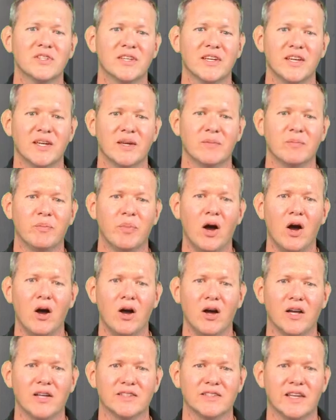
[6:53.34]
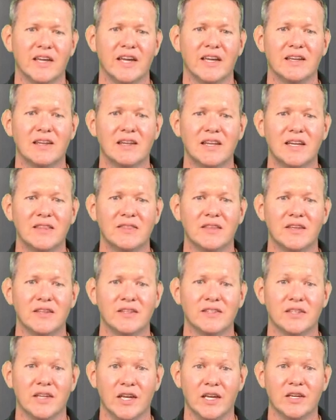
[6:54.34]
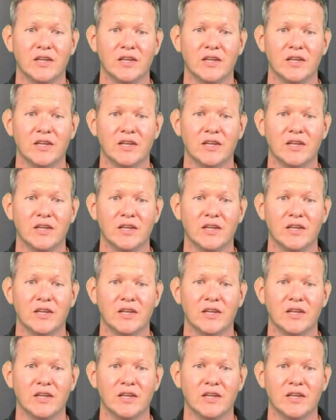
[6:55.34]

Once again, pause and let these